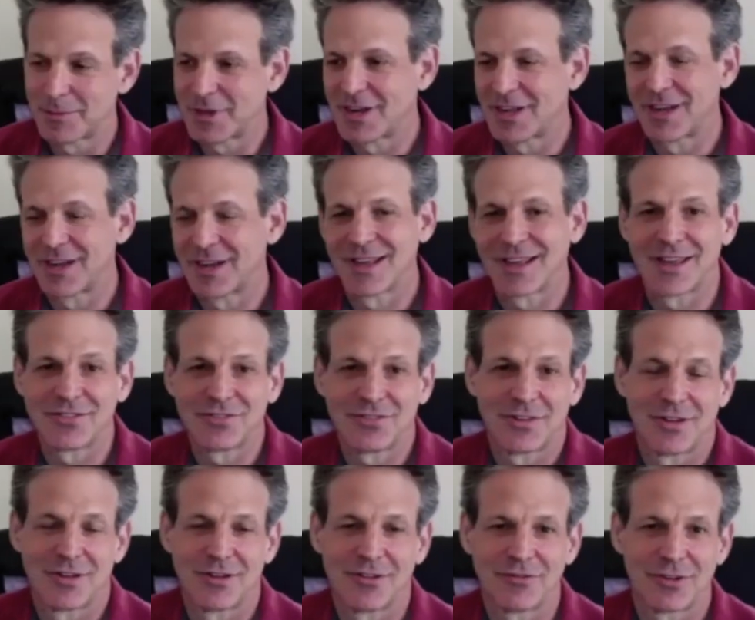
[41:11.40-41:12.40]
and I guess,
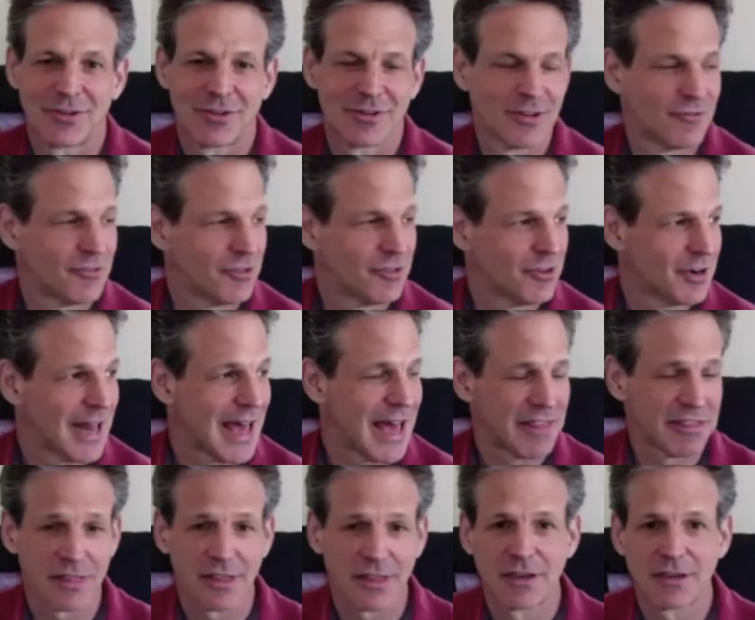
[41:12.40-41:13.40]
if you're an
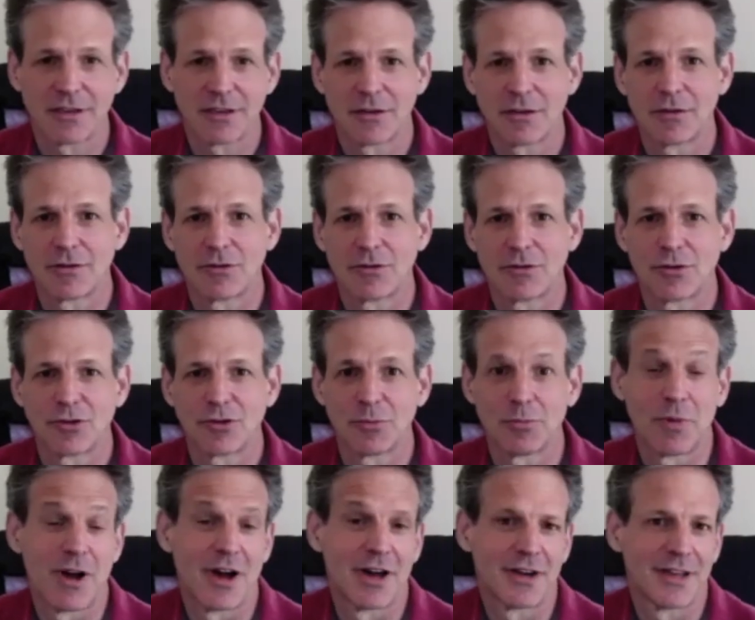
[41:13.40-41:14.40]
athlete and your
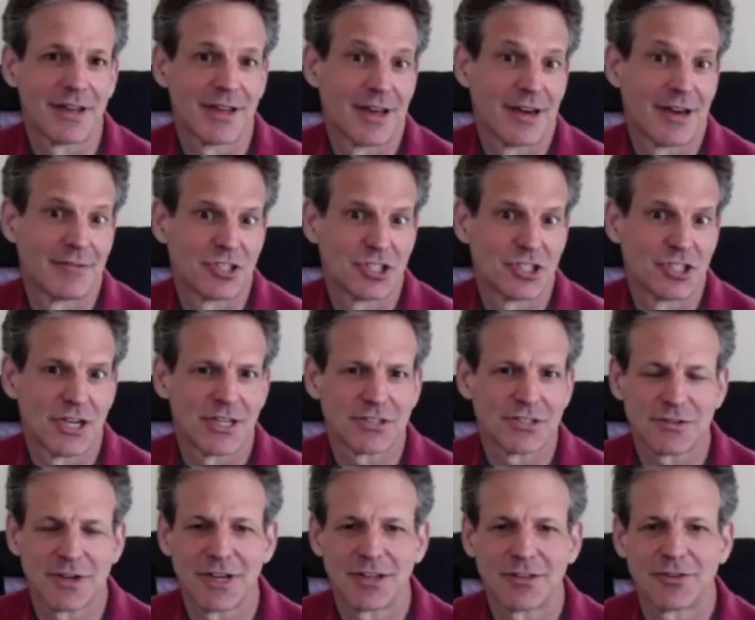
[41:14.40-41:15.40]
body kind of
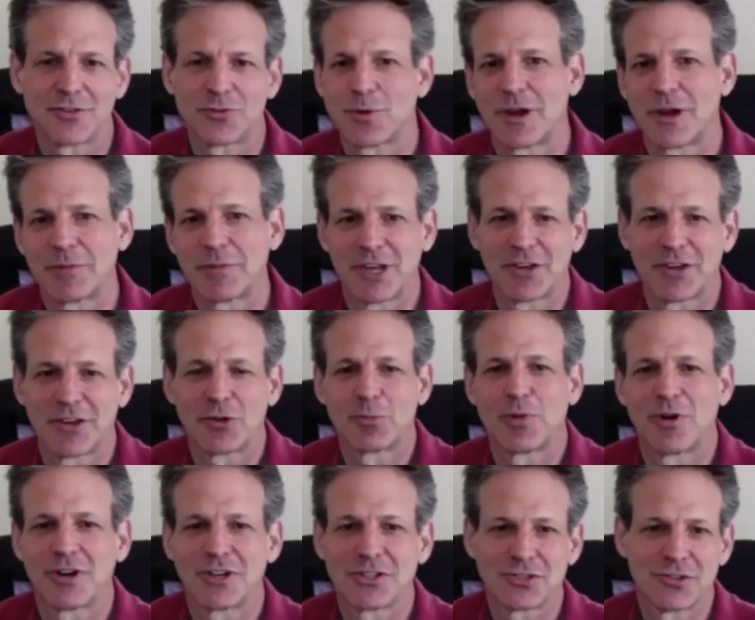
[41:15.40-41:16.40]
adjusts, right? There's probably other
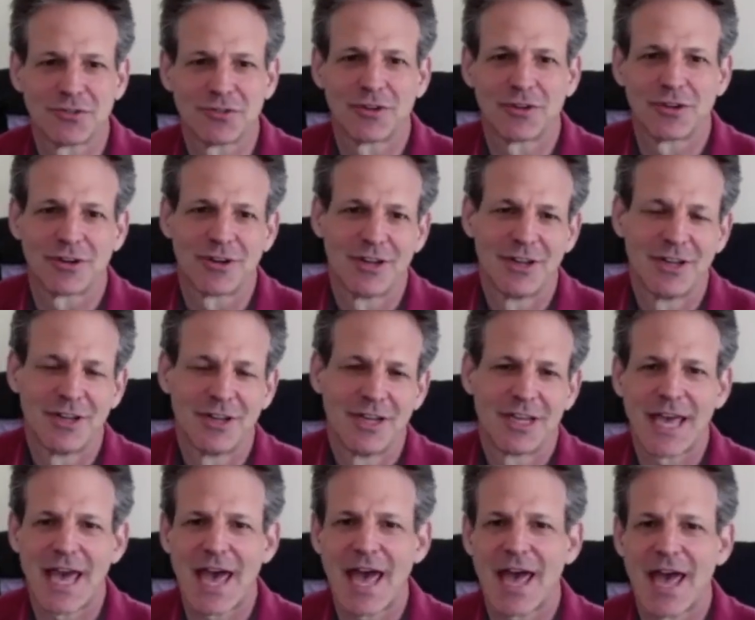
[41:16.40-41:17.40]
parts of your
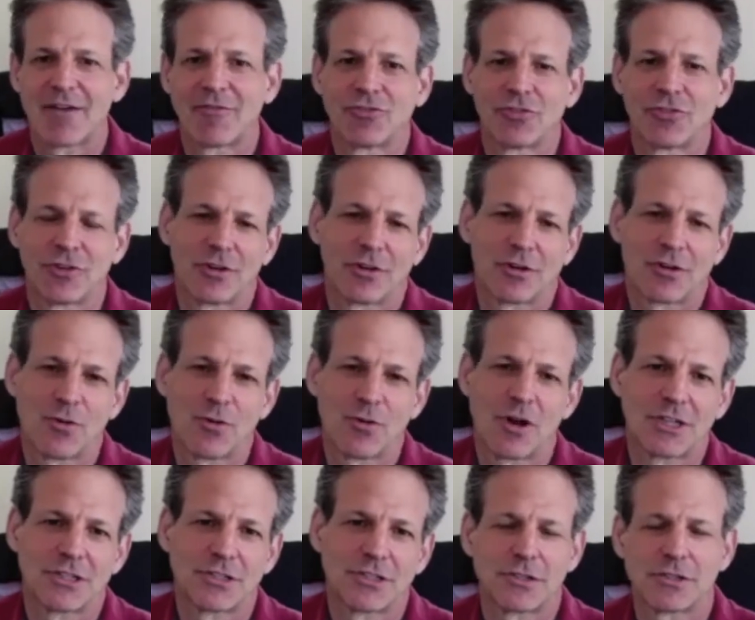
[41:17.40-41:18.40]
calves or your
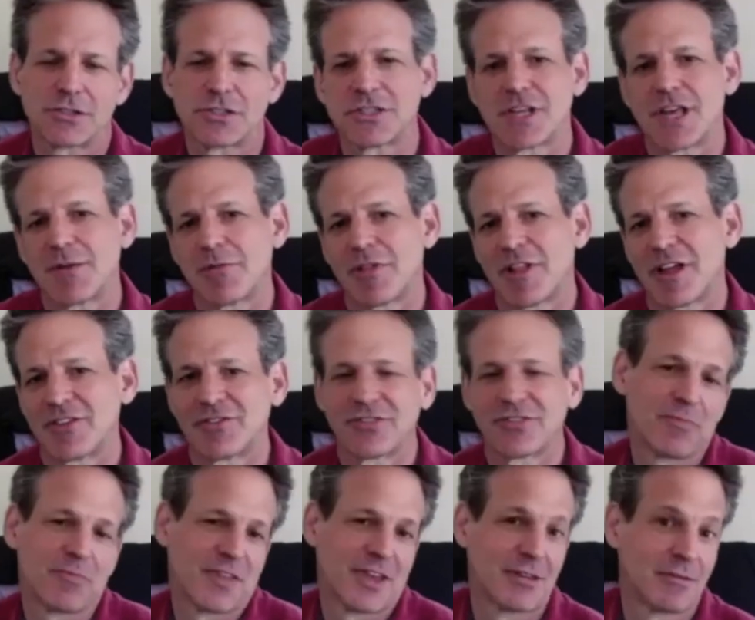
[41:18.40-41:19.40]
quads or your stabilized,
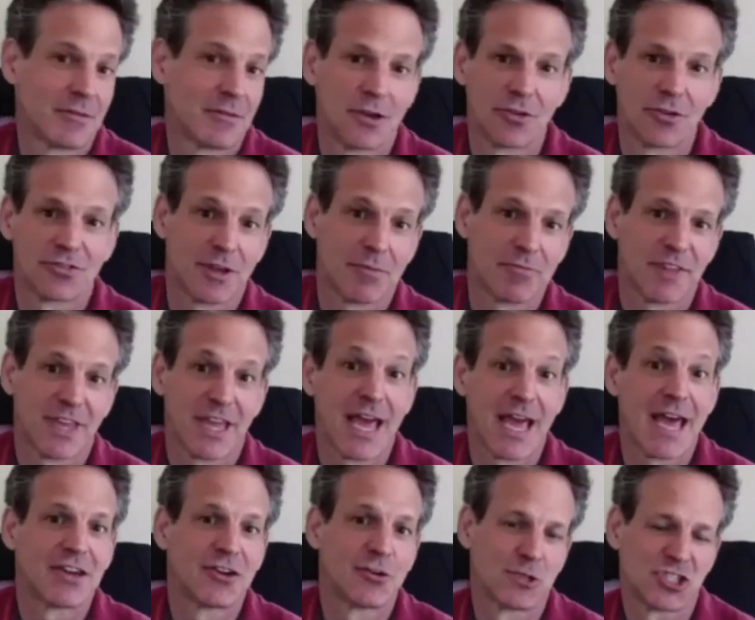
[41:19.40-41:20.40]
something
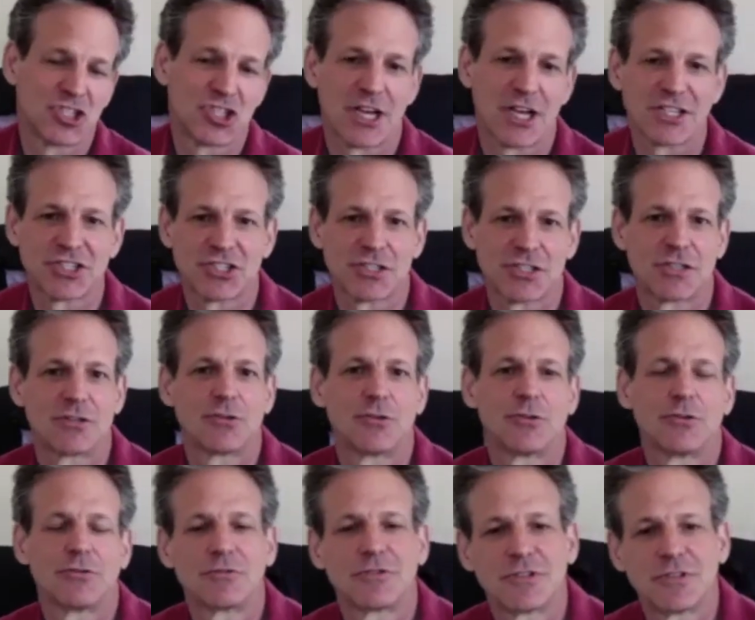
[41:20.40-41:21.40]
had to adjust to
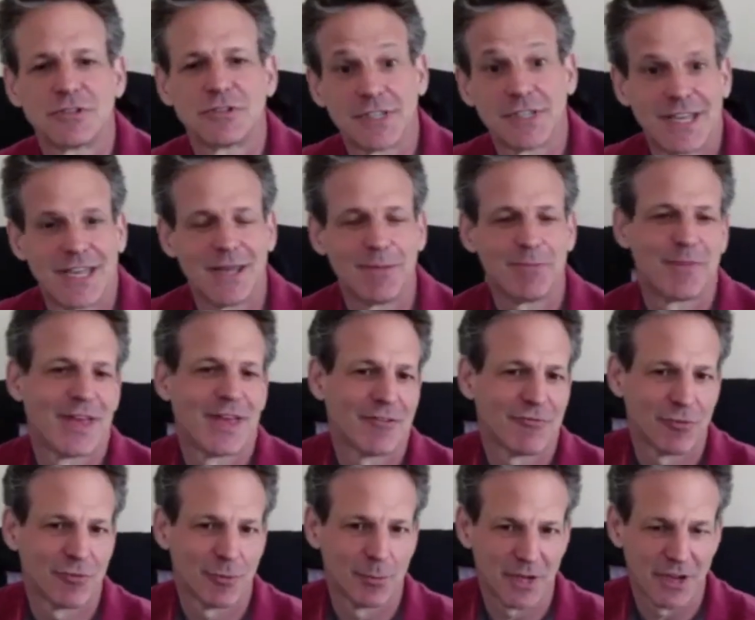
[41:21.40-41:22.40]
keep that
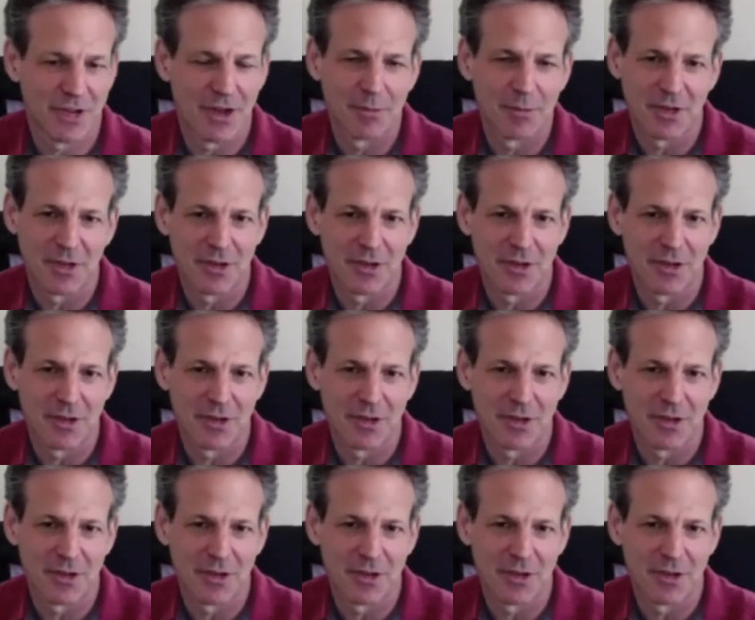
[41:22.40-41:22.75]
from becoming